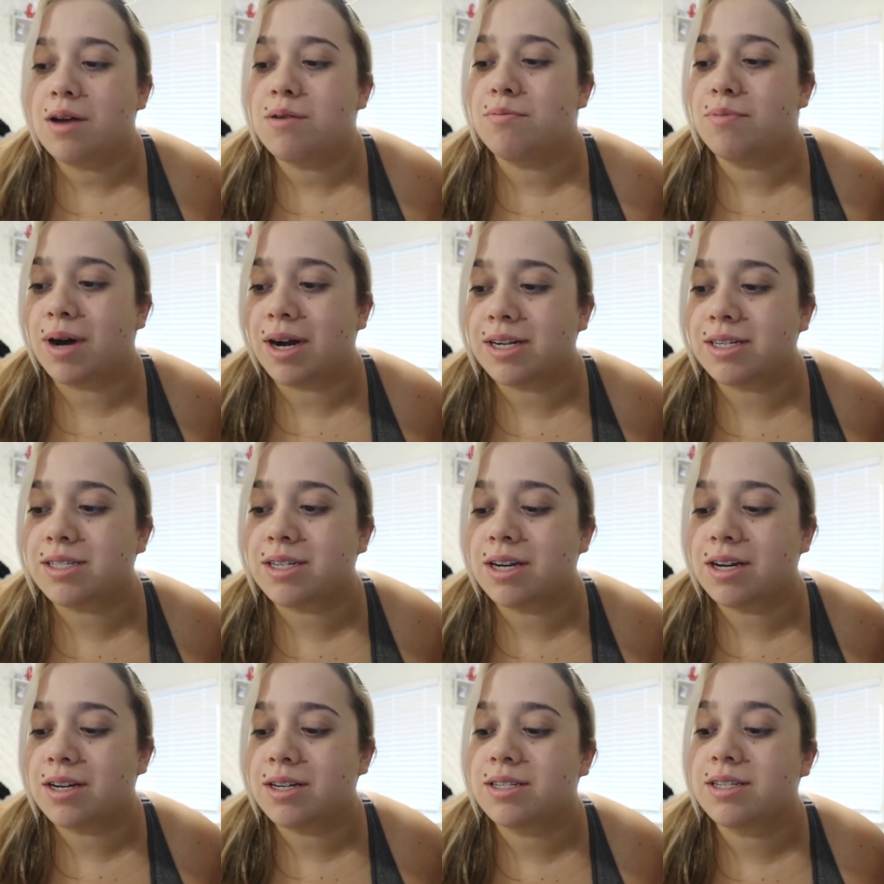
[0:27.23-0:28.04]
But
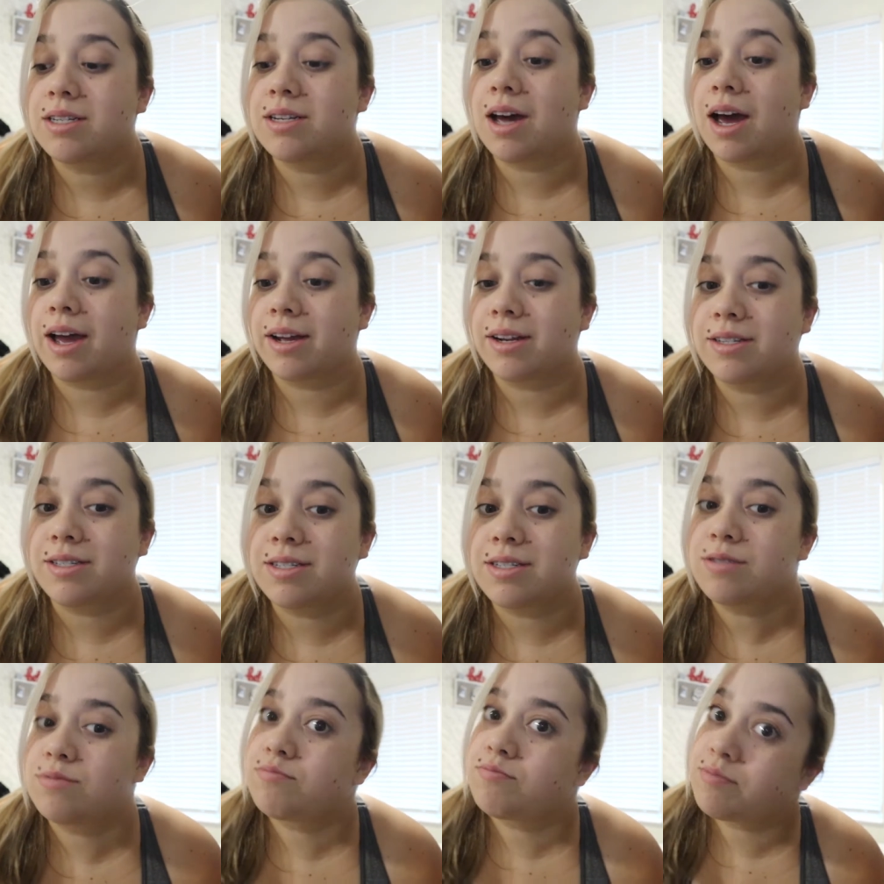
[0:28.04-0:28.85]
tonight,
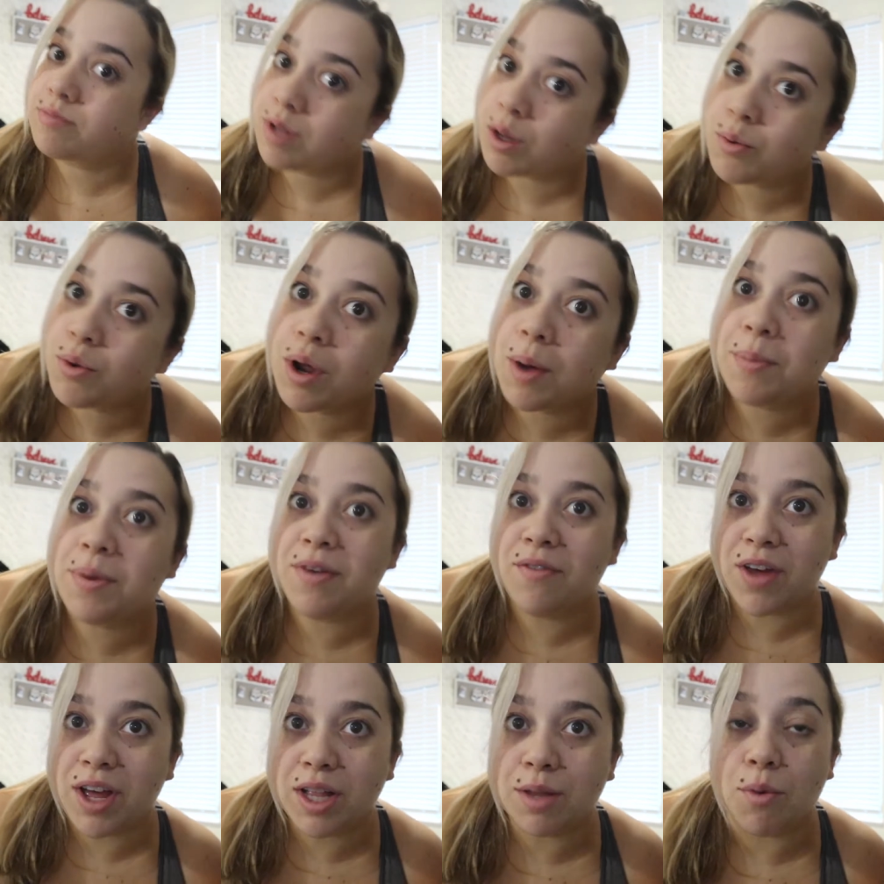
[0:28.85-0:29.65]
will not be
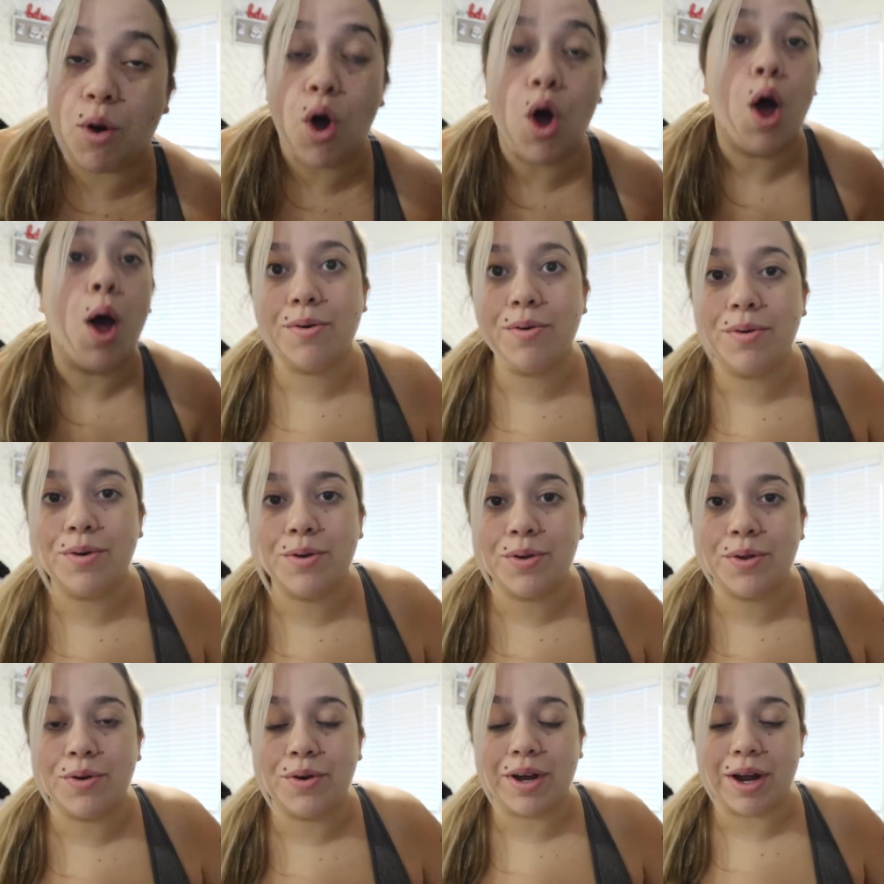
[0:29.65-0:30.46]
available. I would
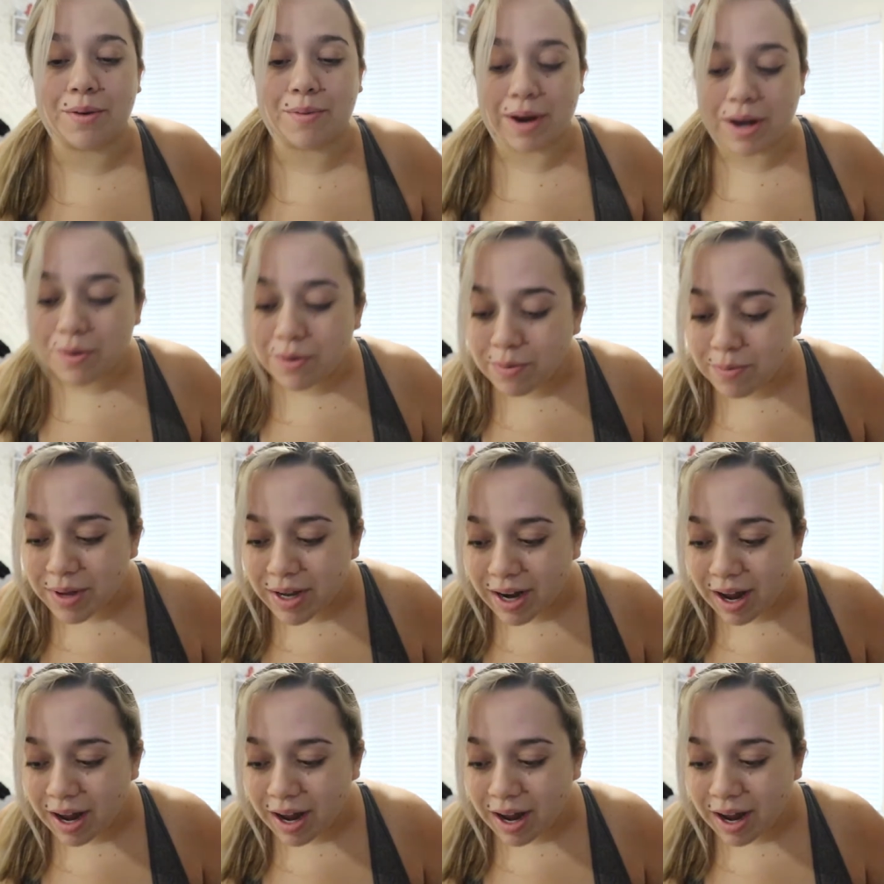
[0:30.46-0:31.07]
do a little get ready with me